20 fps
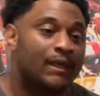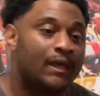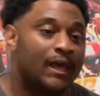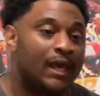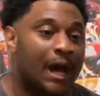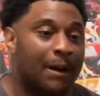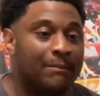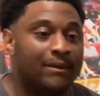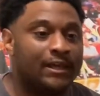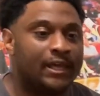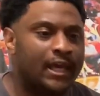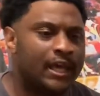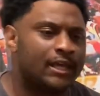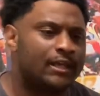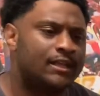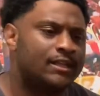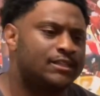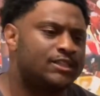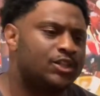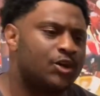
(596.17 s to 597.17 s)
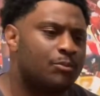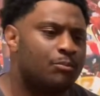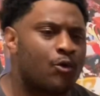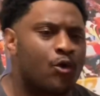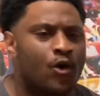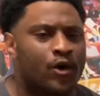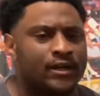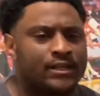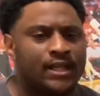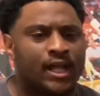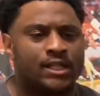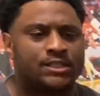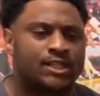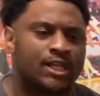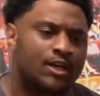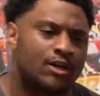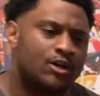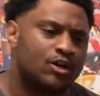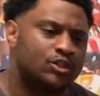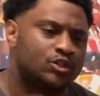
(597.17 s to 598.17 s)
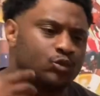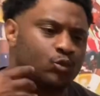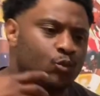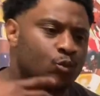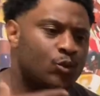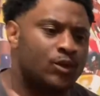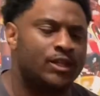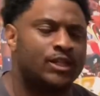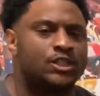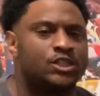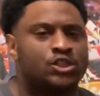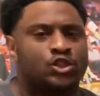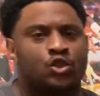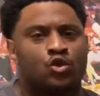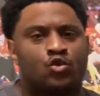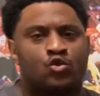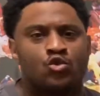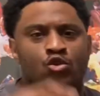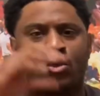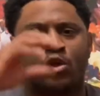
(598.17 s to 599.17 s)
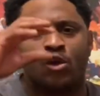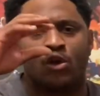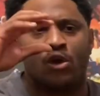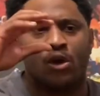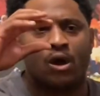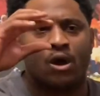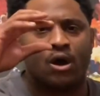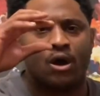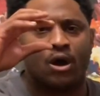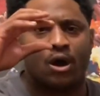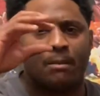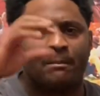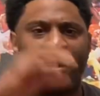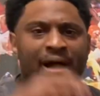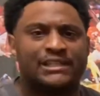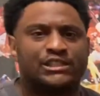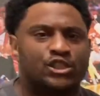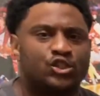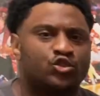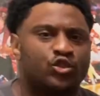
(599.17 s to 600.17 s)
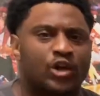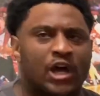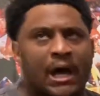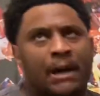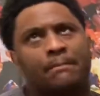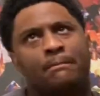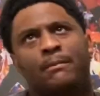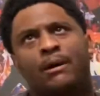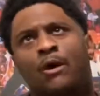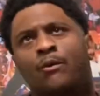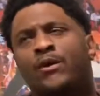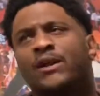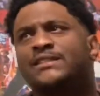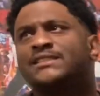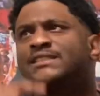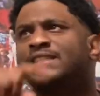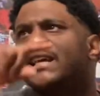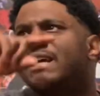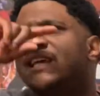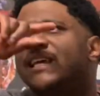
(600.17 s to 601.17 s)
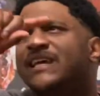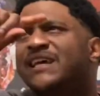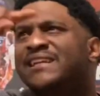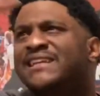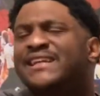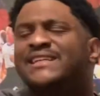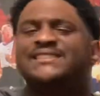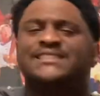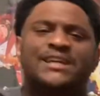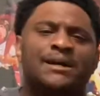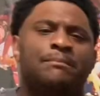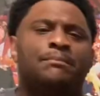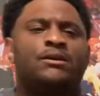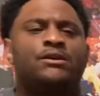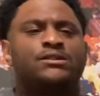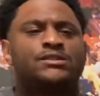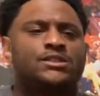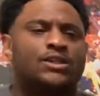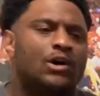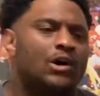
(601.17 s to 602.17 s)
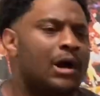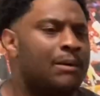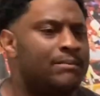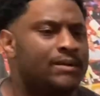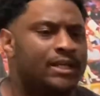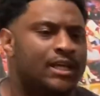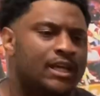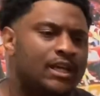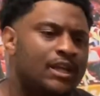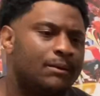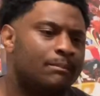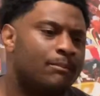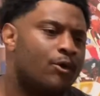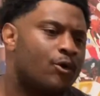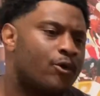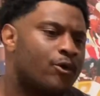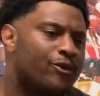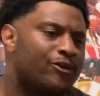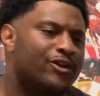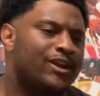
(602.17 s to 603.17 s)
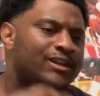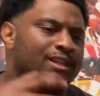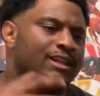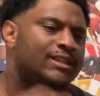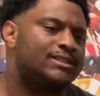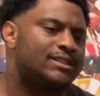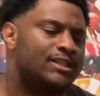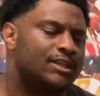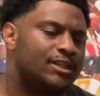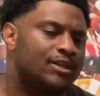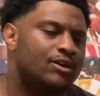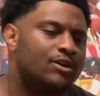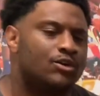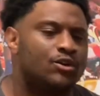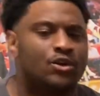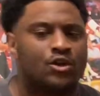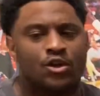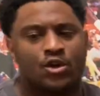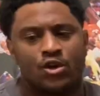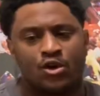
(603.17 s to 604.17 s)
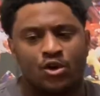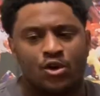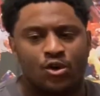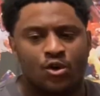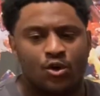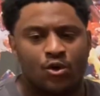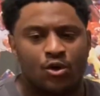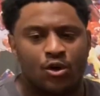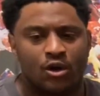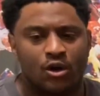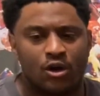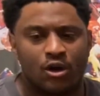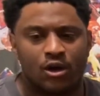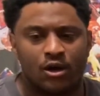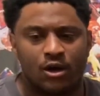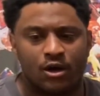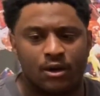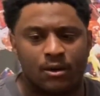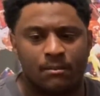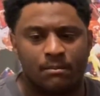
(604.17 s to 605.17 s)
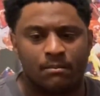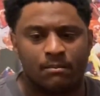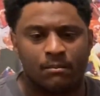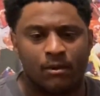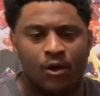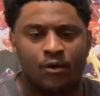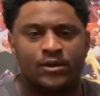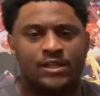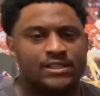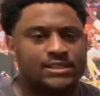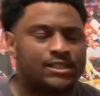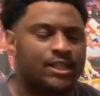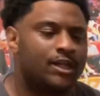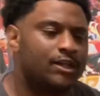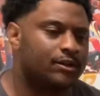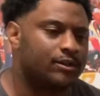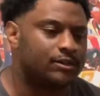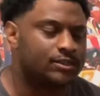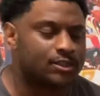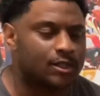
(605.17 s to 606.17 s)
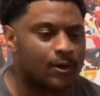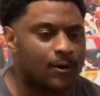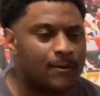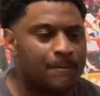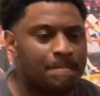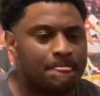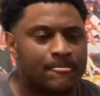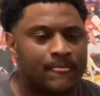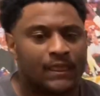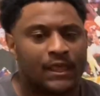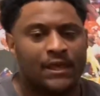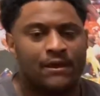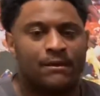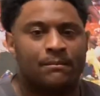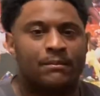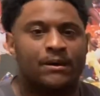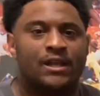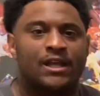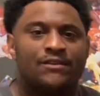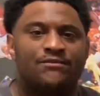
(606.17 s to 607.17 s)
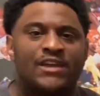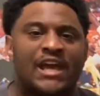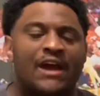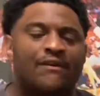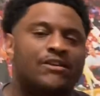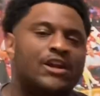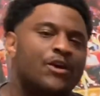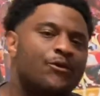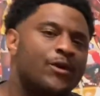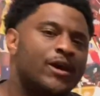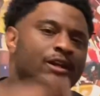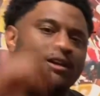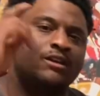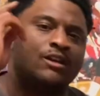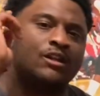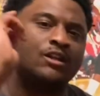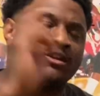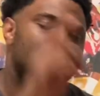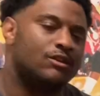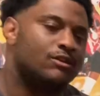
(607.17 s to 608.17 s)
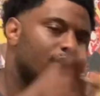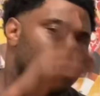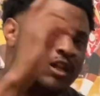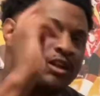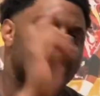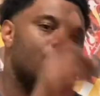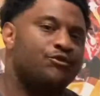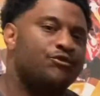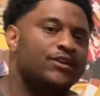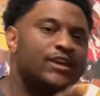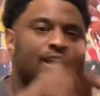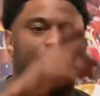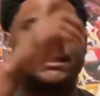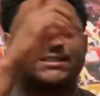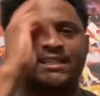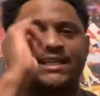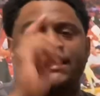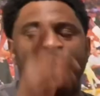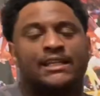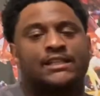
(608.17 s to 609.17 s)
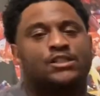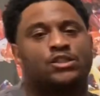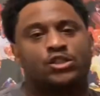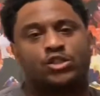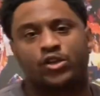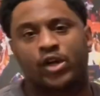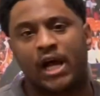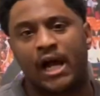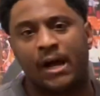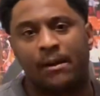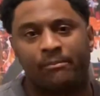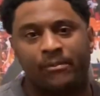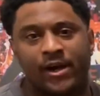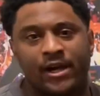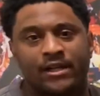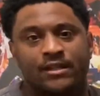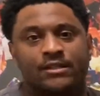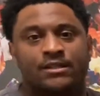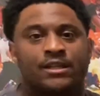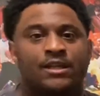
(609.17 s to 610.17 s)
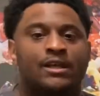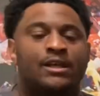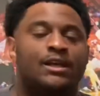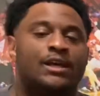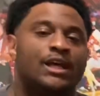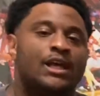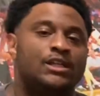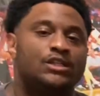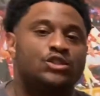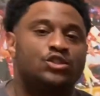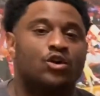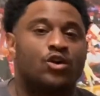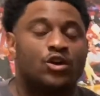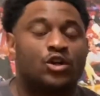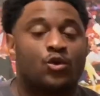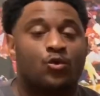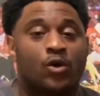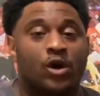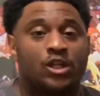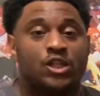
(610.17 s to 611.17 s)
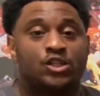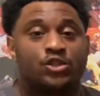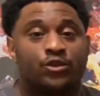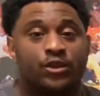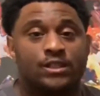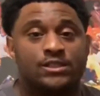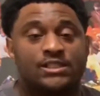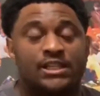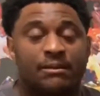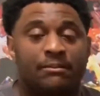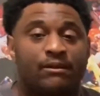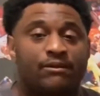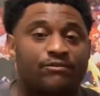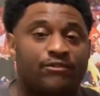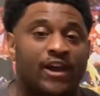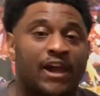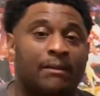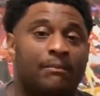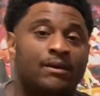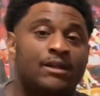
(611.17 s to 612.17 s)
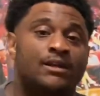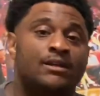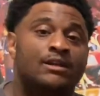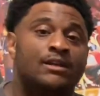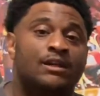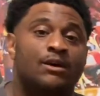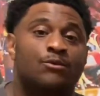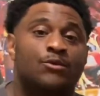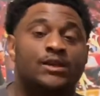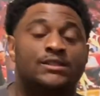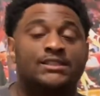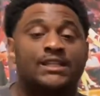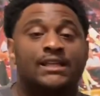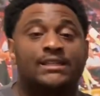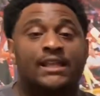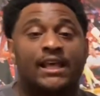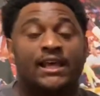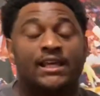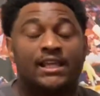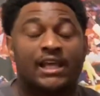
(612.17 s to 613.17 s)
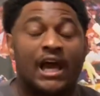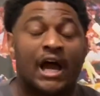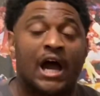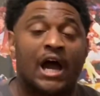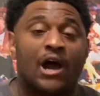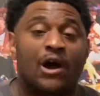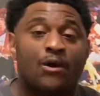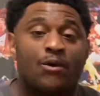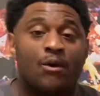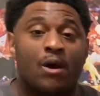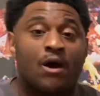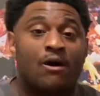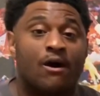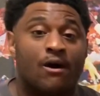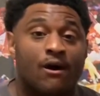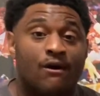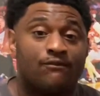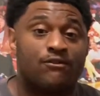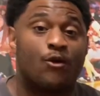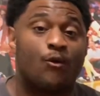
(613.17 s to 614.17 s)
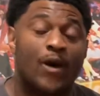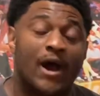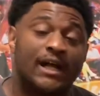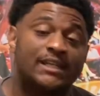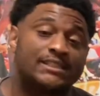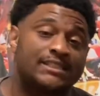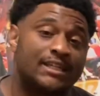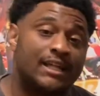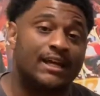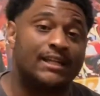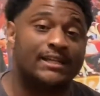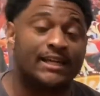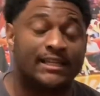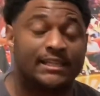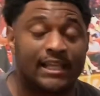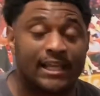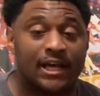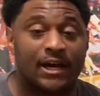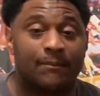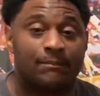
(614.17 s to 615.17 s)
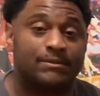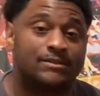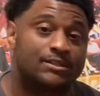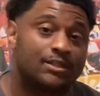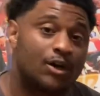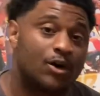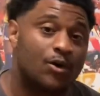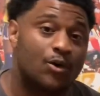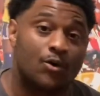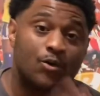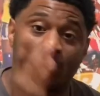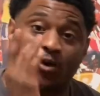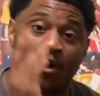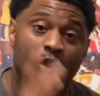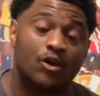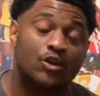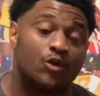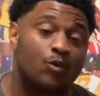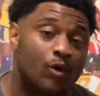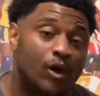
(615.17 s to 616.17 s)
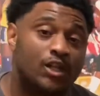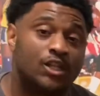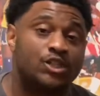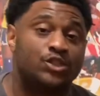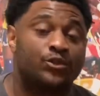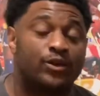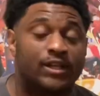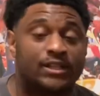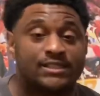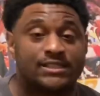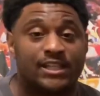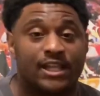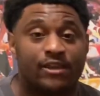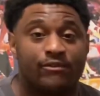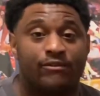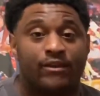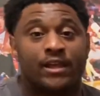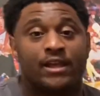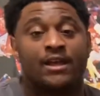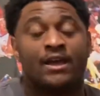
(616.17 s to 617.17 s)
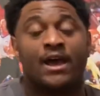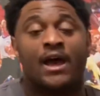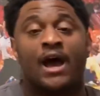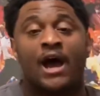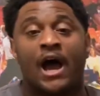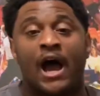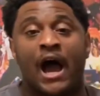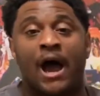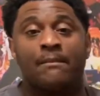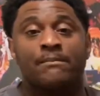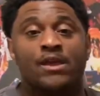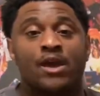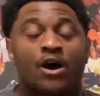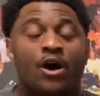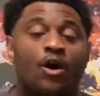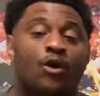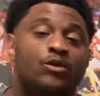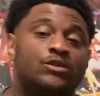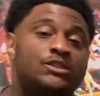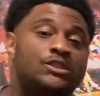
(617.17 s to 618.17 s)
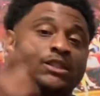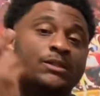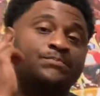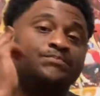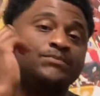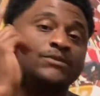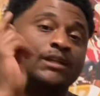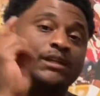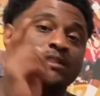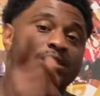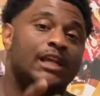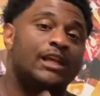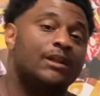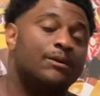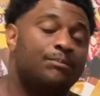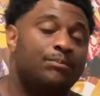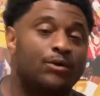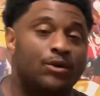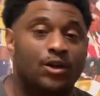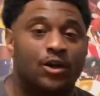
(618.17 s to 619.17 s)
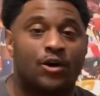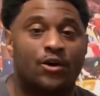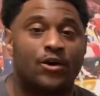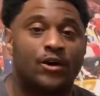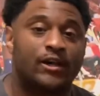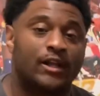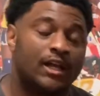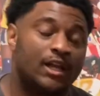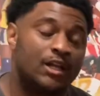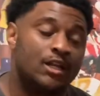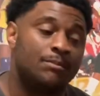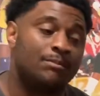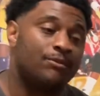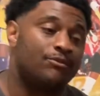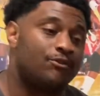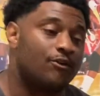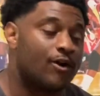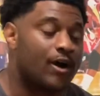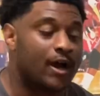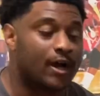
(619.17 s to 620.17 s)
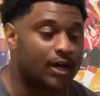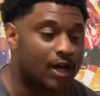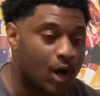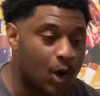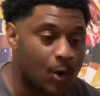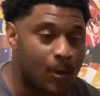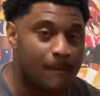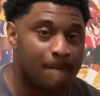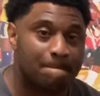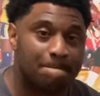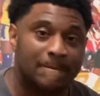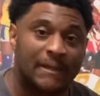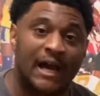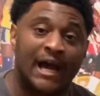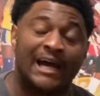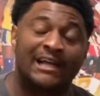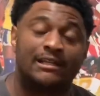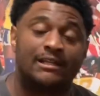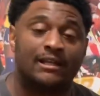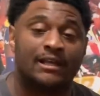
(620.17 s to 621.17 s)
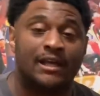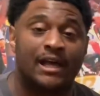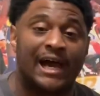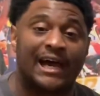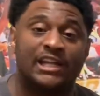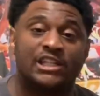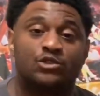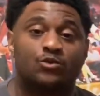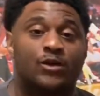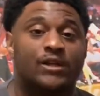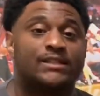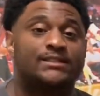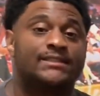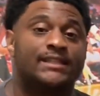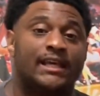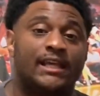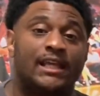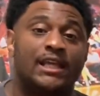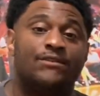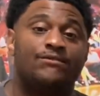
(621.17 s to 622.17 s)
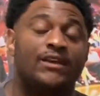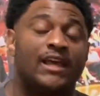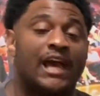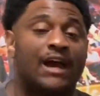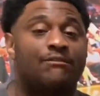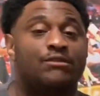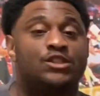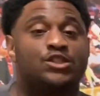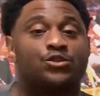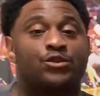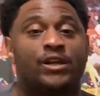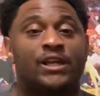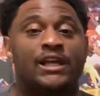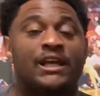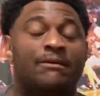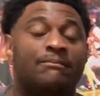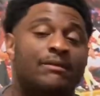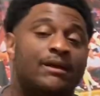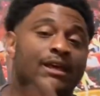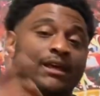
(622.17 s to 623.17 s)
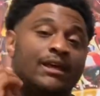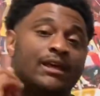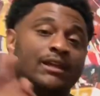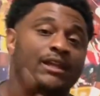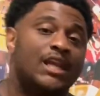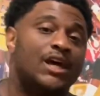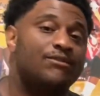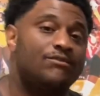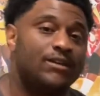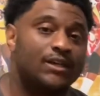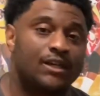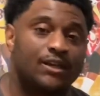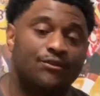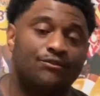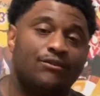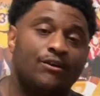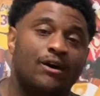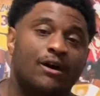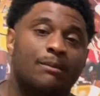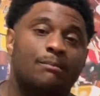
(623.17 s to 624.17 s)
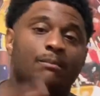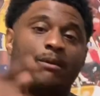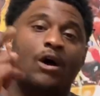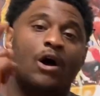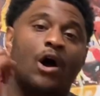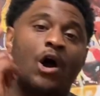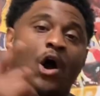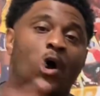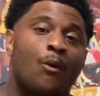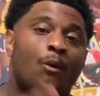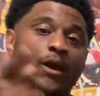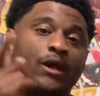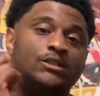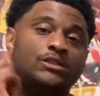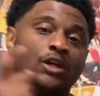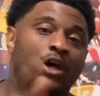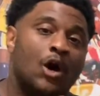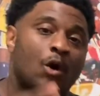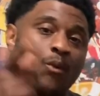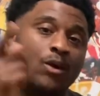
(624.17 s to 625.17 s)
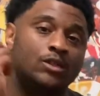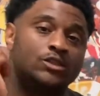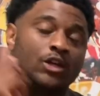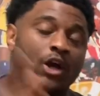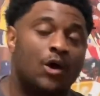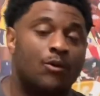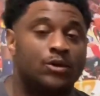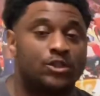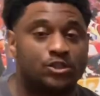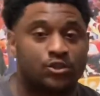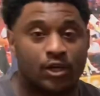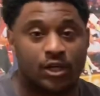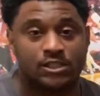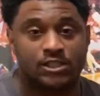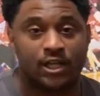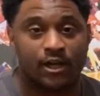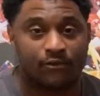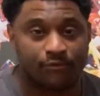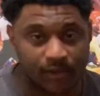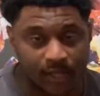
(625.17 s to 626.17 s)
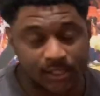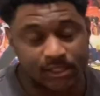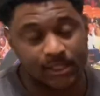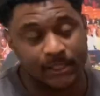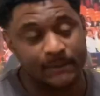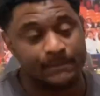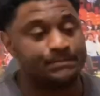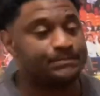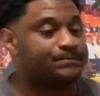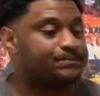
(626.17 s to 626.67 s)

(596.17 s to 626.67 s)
And I'm gonna get into more details when this shoe uh, about to drop. I want to say December, so I'm gonna get more detail um, on these sneakers. So, but if you haven't already, and don't forget to hit that subscribe button and join the Wall of Dreams TV family. want to say thank y'all for watching another episode on the Wall of Dreams TV. I'm your host, Jalen Poulard, and before I go, I, I just want to say if you have a dream, never give up. Always, always, always trust your vision.